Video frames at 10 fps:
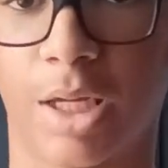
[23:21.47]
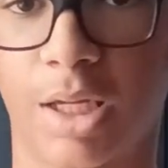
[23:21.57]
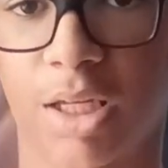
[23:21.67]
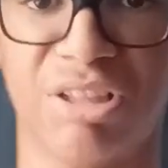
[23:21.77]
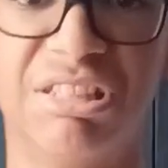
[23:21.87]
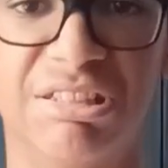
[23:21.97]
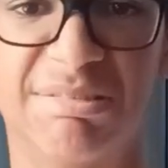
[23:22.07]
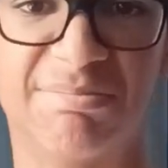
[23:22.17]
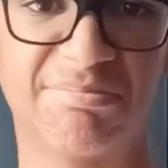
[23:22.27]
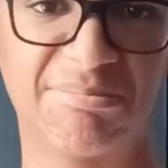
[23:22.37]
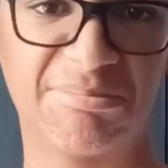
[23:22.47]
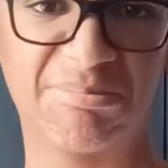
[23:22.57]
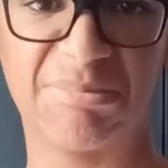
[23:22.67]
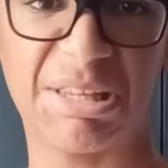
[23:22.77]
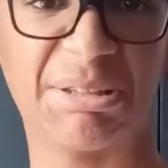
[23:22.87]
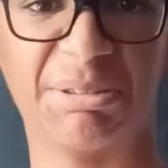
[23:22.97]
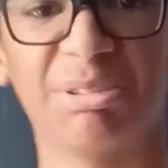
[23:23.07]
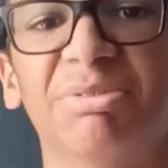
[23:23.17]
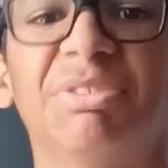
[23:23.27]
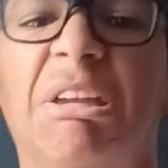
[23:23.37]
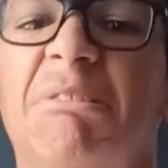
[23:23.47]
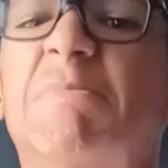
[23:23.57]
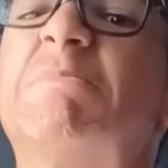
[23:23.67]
hand, and then a little flick,